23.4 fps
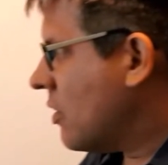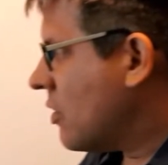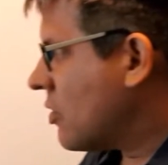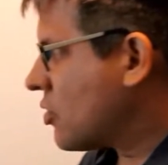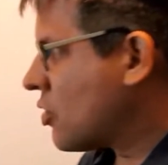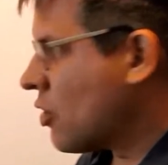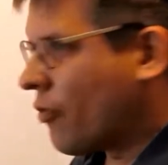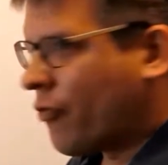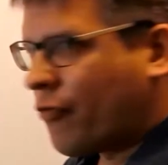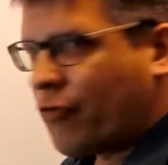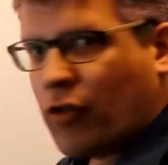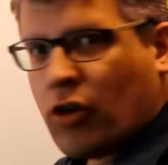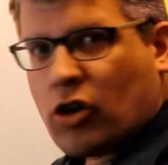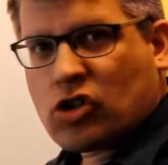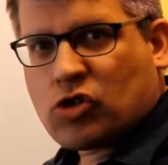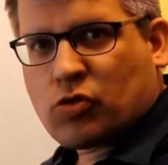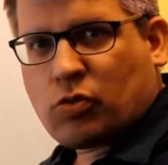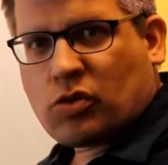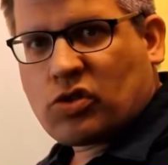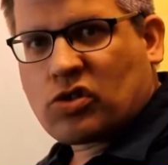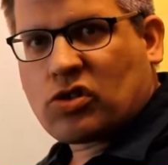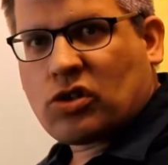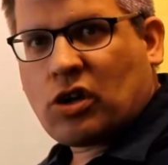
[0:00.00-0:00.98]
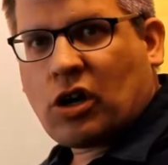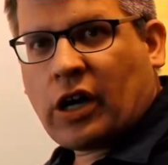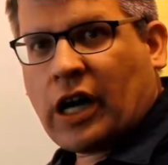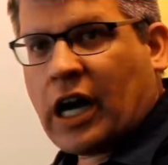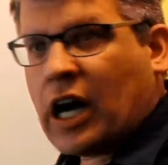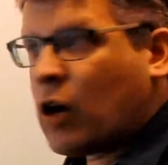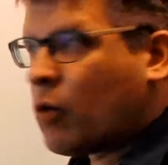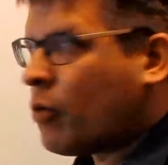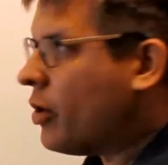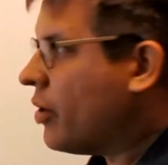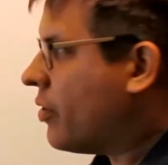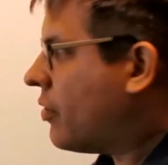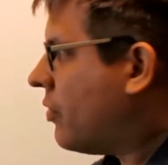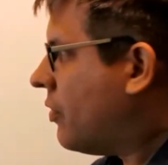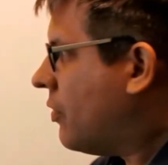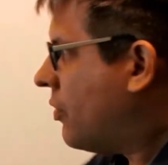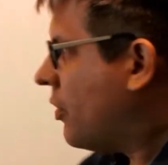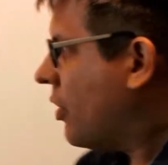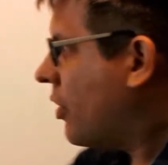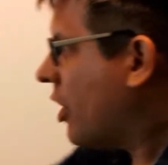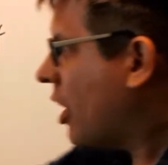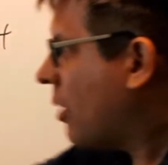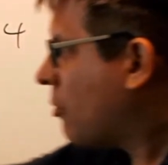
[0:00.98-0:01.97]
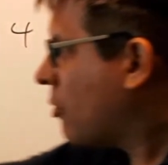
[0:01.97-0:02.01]
So first we'll start out with
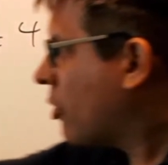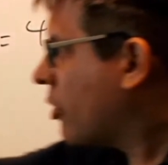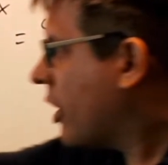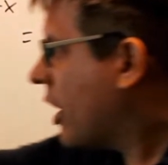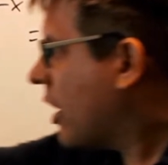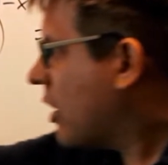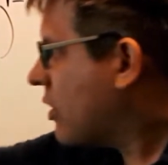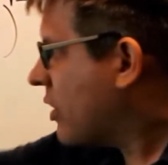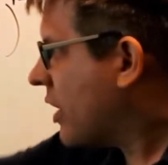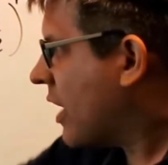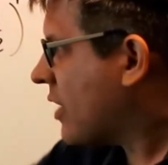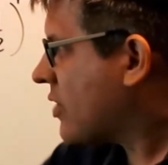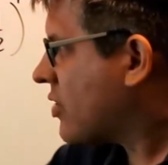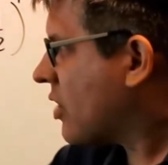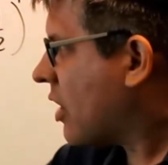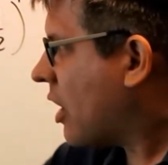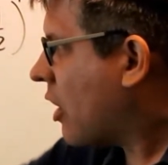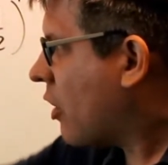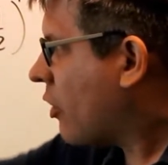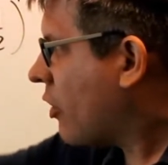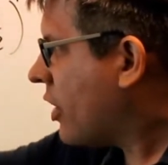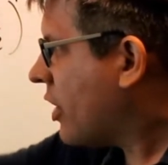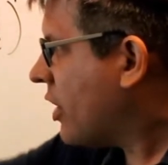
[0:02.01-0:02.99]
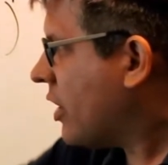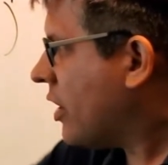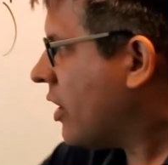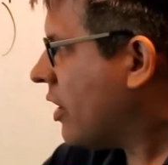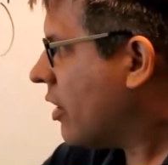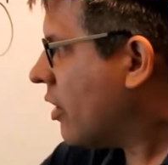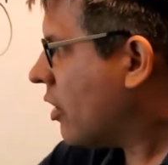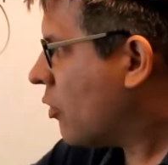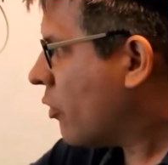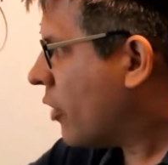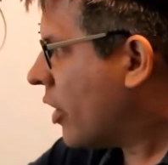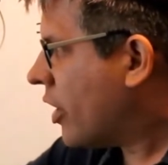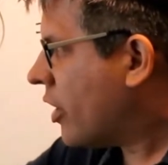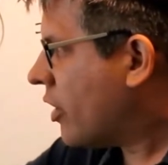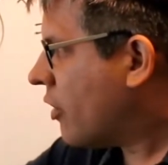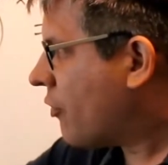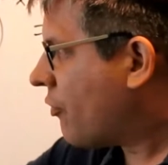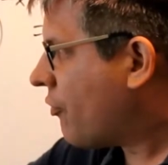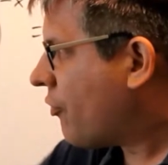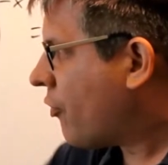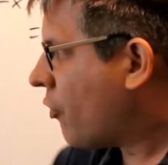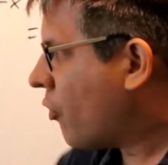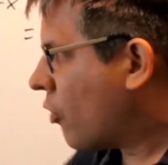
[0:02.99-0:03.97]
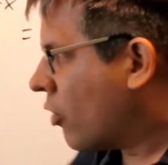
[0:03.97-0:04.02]
the number that, that's already here already of
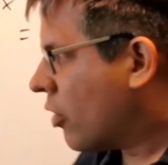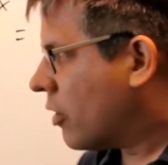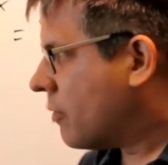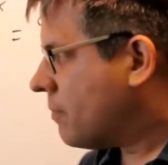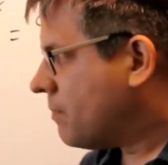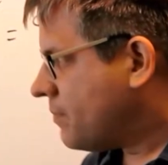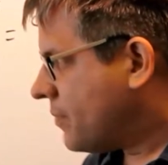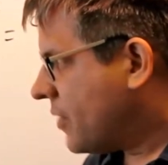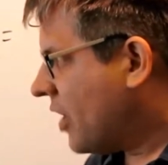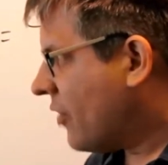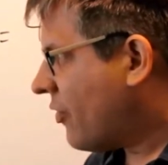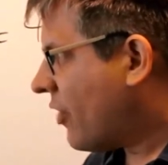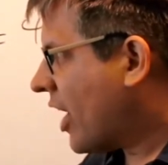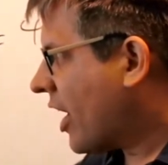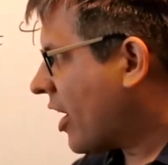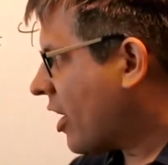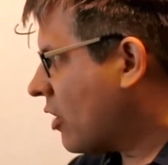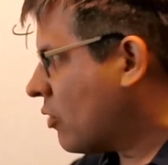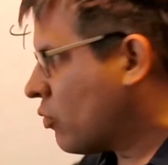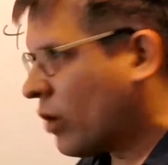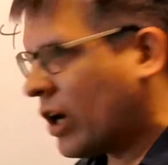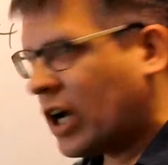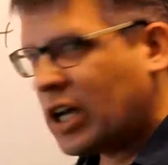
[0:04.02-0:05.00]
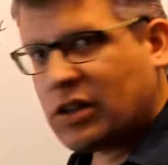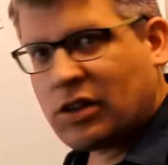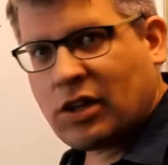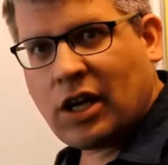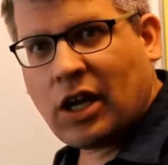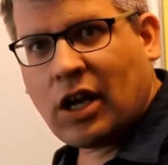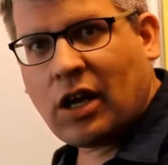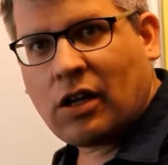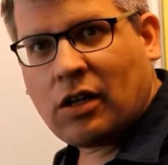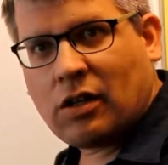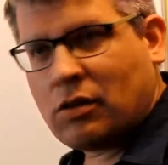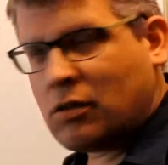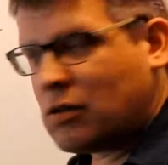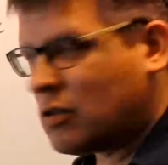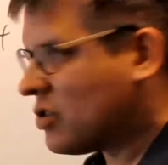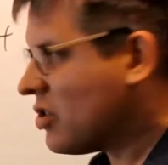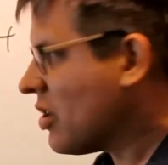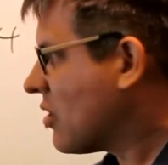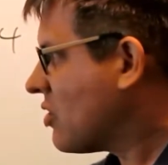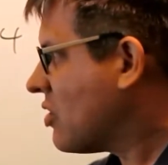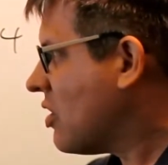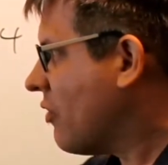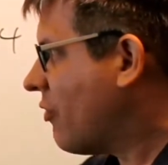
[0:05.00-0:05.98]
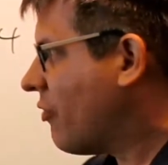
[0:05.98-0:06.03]
four. If I can write that
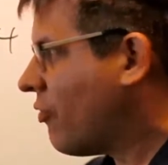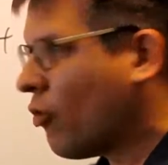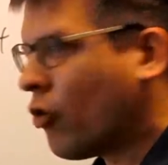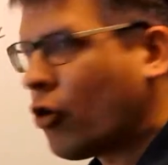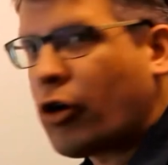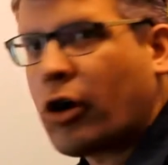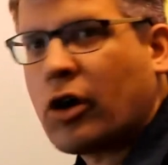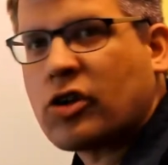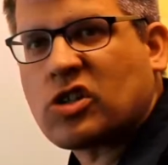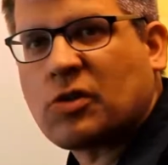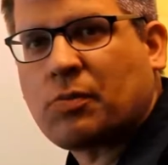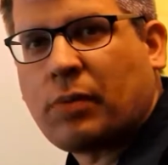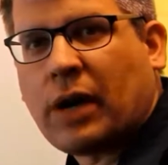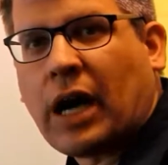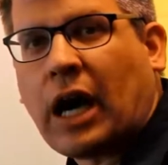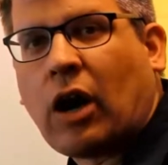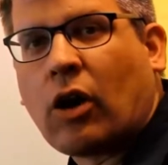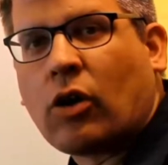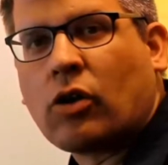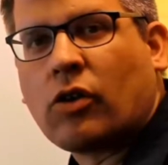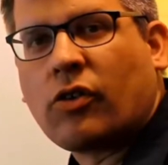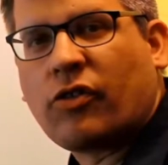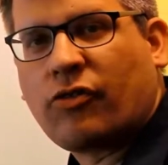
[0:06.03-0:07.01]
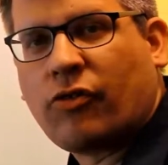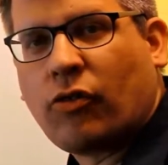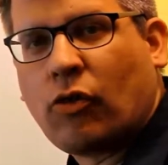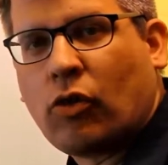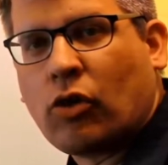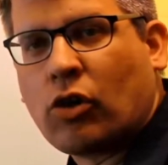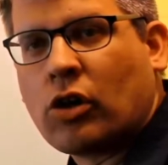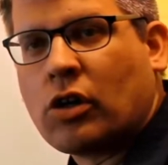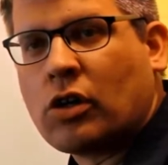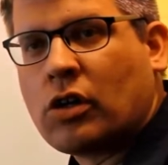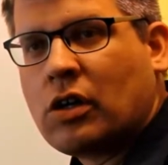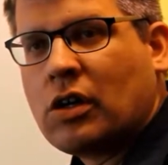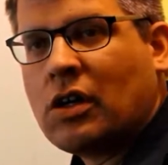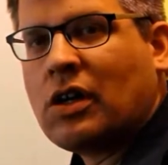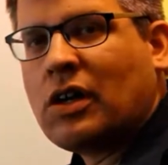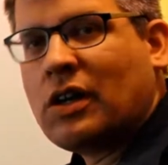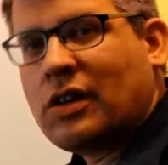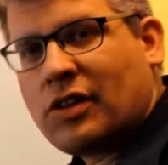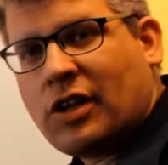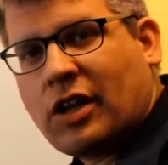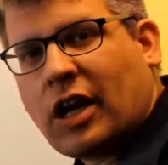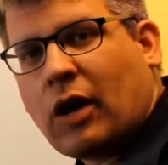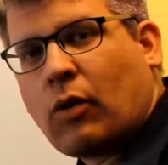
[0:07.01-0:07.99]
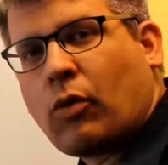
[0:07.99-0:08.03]
sixty-four as a power of four,
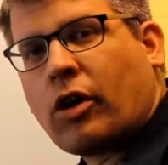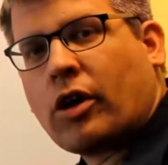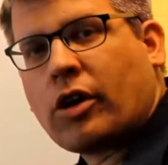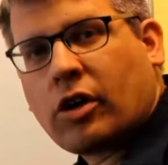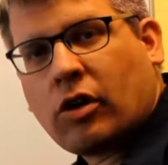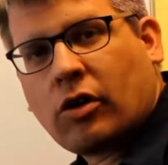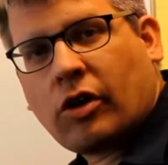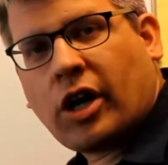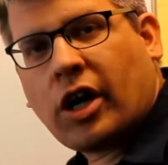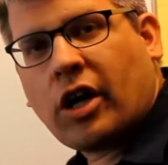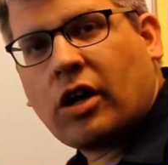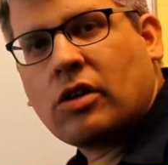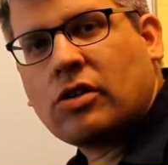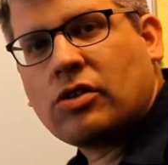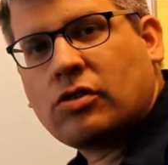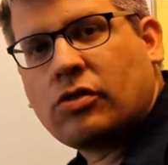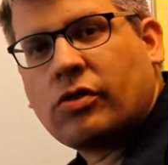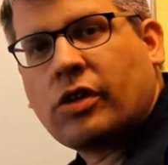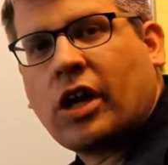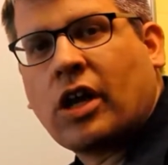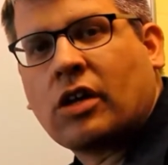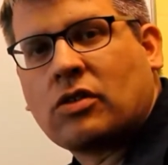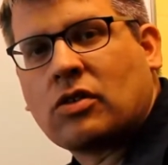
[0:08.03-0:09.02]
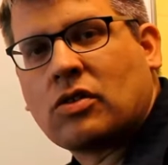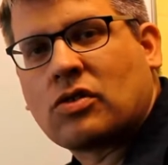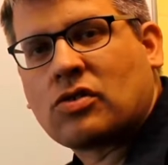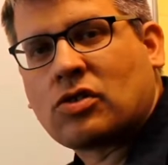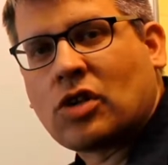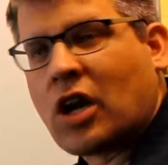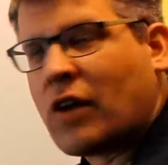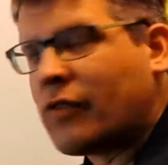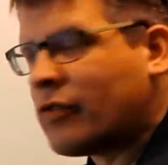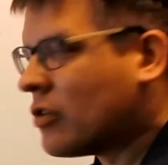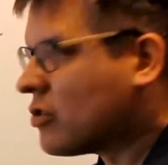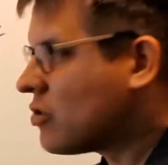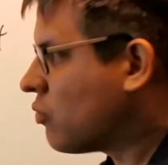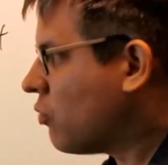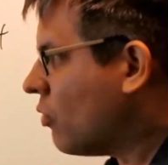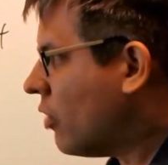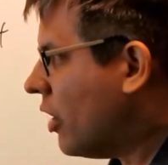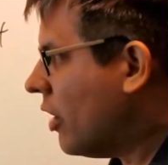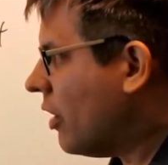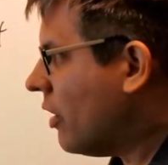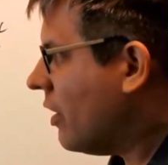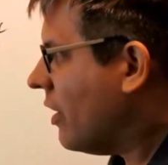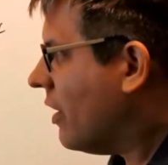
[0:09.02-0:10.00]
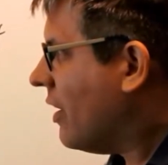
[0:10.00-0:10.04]
then I want to go ahead and do that to solve this
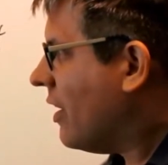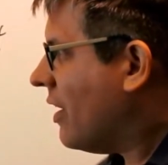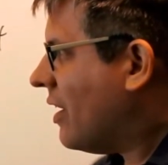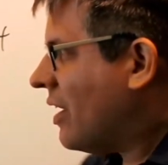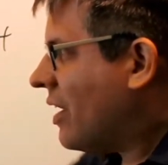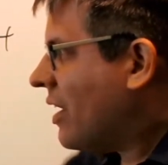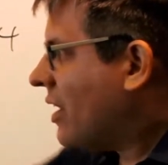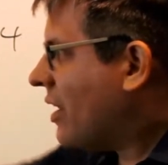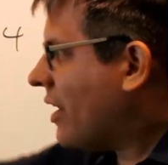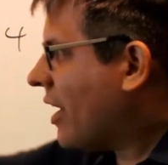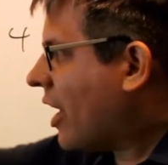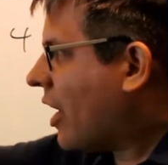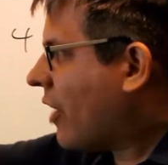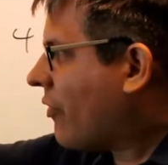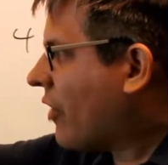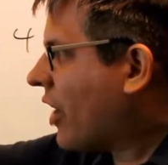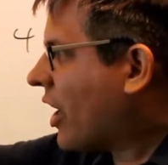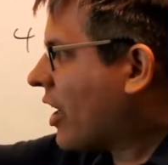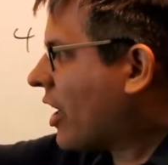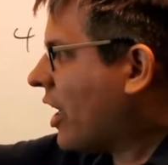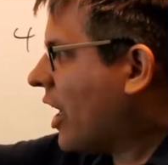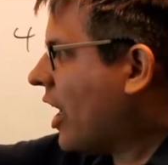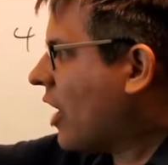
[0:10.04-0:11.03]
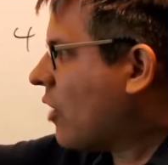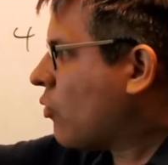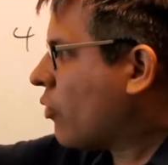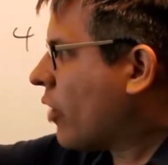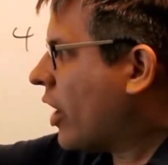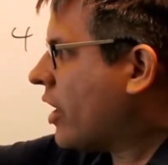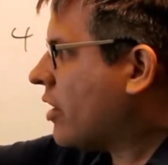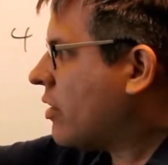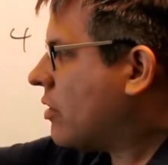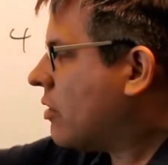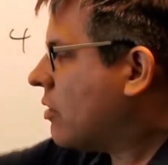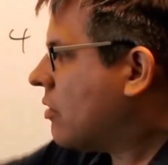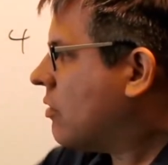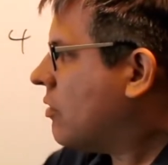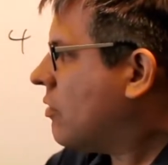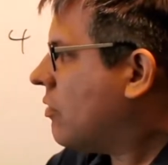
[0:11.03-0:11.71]
one. Now if I can't write